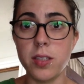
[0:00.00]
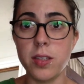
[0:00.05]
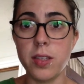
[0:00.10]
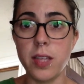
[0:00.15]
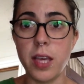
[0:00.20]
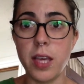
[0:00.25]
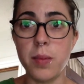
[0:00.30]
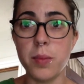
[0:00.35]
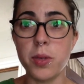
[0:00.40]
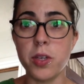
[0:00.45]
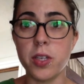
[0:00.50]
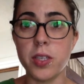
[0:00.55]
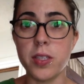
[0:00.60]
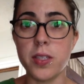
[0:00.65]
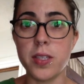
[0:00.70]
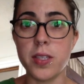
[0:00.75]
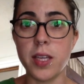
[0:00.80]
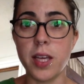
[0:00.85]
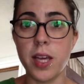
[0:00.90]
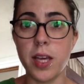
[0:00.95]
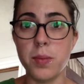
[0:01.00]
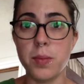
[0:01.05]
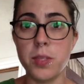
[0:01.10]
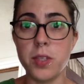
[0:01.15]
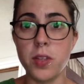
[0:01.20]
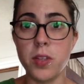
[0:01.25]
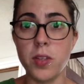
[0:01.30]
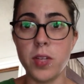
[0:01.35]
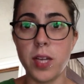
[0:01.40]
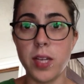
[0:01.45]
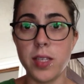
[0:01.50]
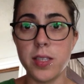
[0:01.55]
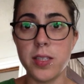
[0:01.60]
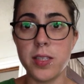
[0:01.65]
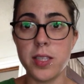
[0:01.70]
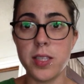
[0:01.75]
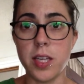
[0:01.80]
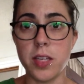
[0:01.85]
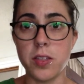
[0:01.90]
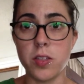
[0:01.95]
the immigrants that came to the United
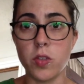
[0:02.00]
States